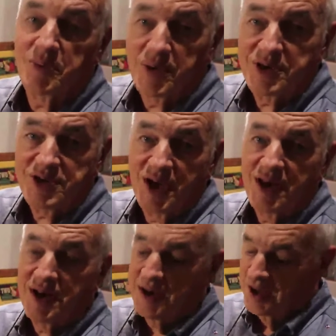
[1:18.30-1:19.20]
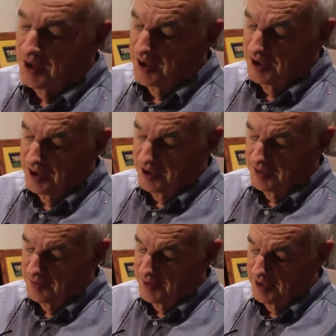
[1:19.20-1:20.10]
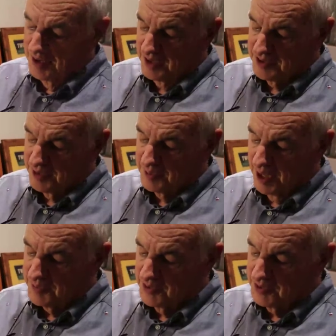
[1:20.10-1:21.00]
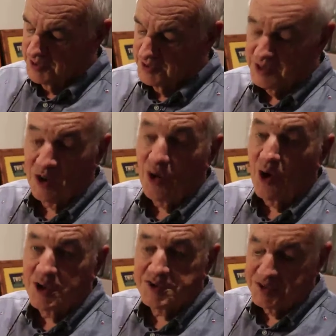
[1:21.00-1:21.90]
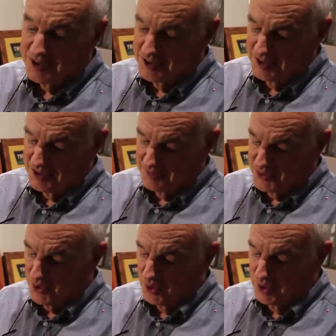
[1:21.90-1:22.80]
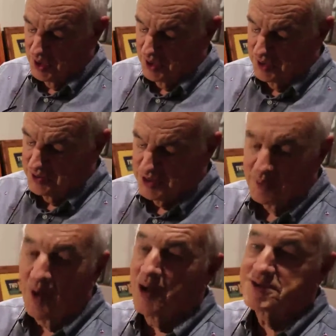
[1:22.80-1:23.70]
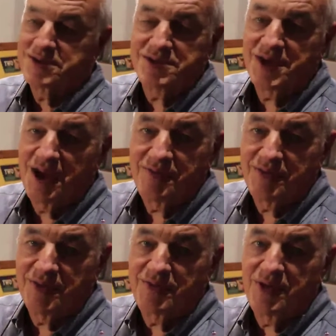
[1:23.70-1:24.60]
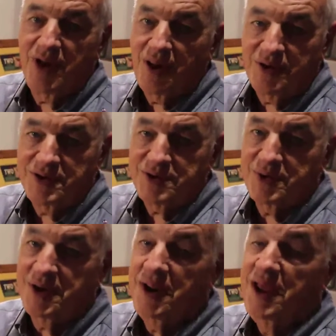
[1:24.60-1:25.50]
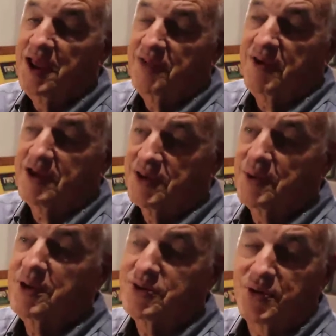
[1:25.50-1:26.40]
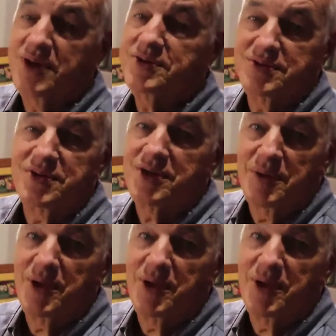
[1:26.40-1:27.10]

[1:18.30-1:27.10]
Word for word: to appreciate it, uh, and and sometimes those things get lost. Uh, they get sold on a, uh, some auction site for a few dollars when, in fact, they're real treasures of the